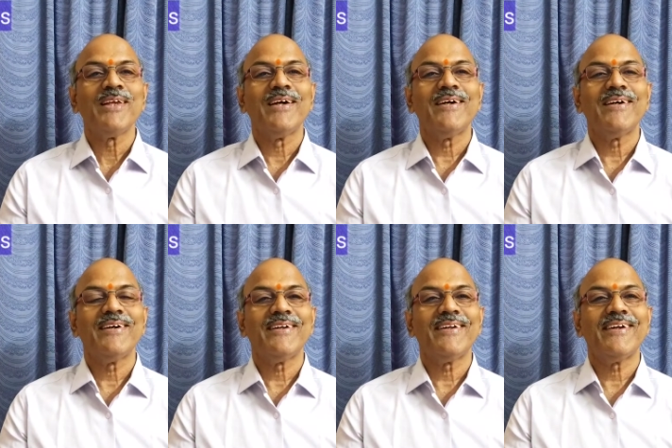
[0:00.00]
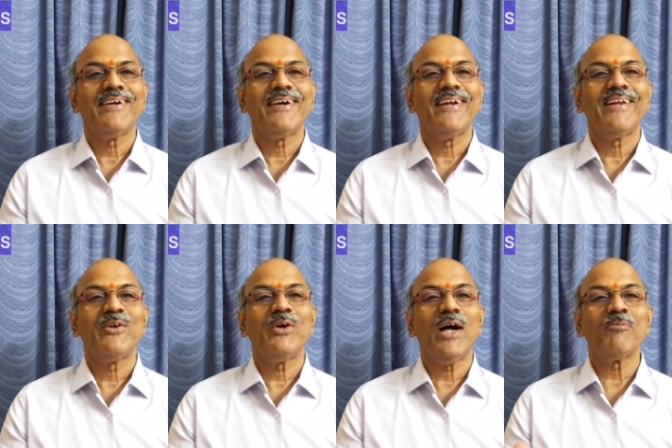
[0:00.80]
and you
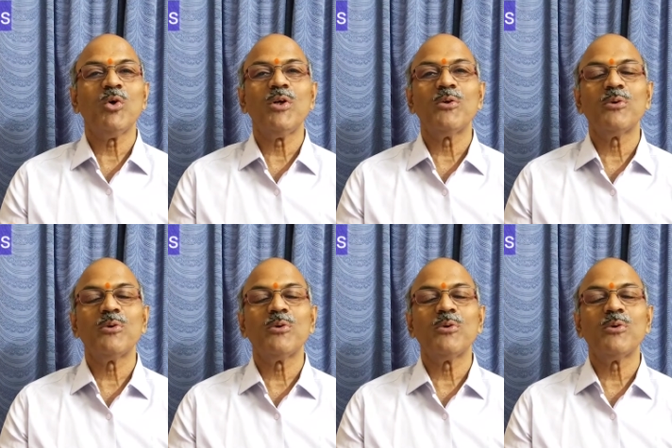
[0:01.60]
know I am going